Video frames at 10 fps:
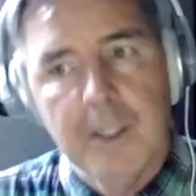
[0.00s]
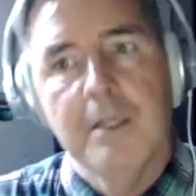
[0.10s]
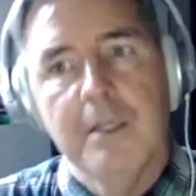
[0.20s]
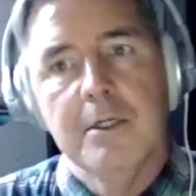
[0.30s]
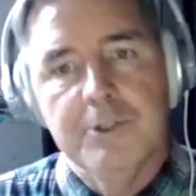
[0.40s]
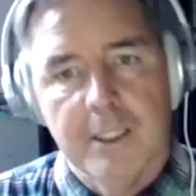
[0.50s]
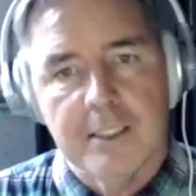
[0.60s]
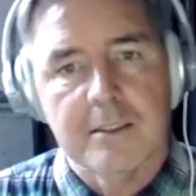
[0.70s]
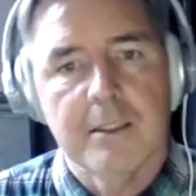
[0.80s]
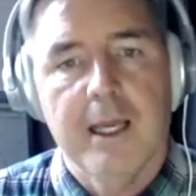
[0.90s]
just
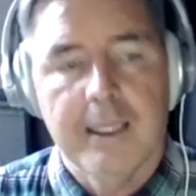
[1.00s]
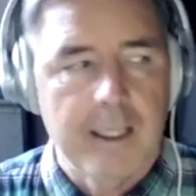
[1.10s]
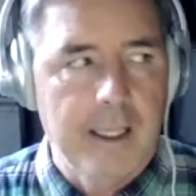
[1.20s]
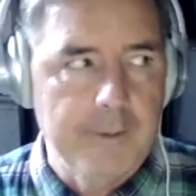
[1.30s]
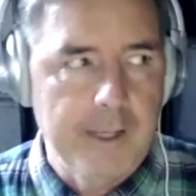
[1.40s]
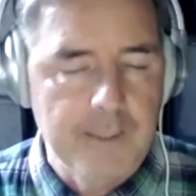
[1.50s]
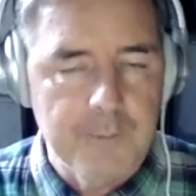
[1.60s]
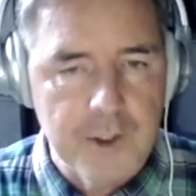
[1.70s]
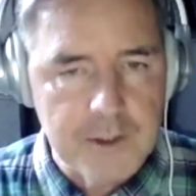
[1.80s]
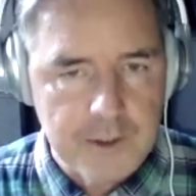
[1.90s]
like an
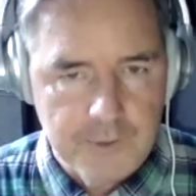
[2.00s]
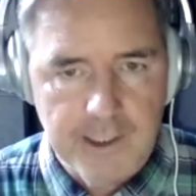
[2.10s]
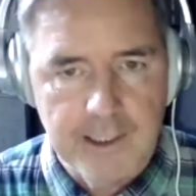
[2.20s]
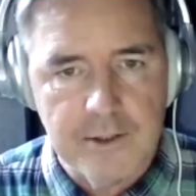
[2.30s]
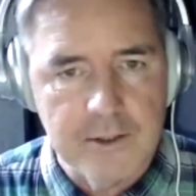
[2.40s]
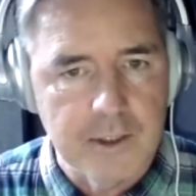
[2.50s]
in-person relationship.